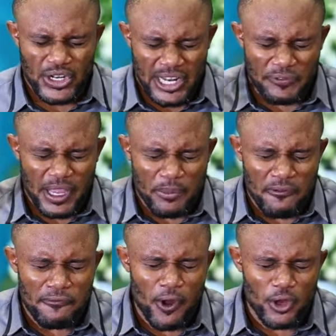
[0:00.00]
Lift
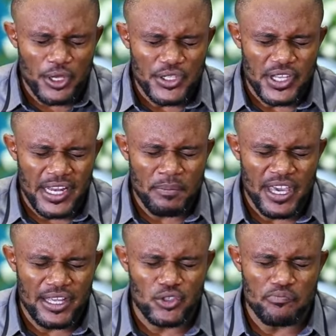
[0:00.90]
up your voice
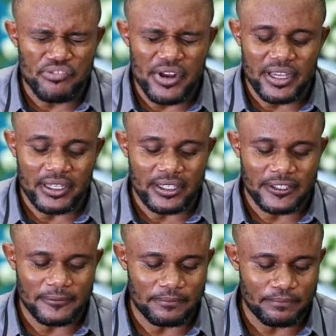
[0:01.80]
and begin to pray.